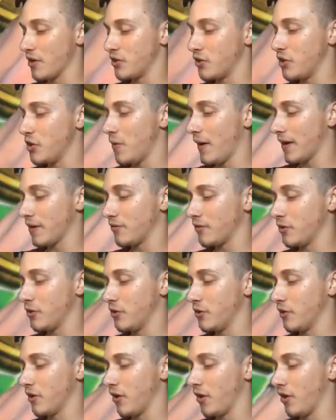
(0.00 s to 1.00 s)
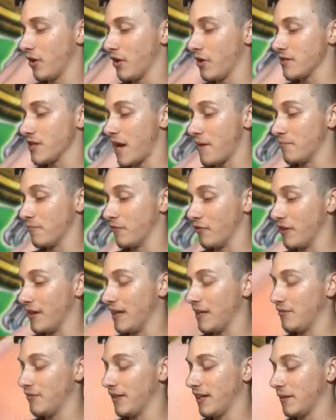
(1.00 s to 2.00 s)
Two out of two hollows. I'm
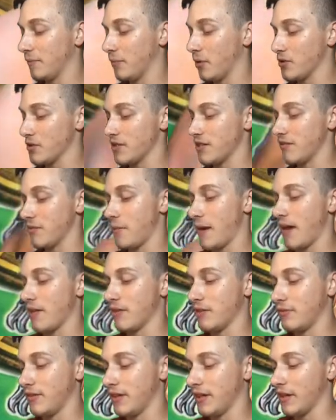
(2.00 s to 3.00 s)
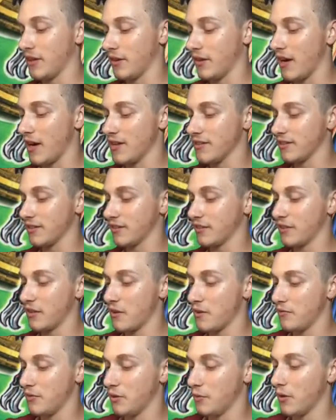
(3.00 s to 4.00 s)
really feeling positive about this video, guys. I don't know
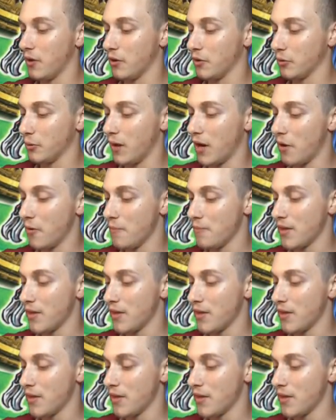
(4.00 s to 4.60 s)
if you are as well.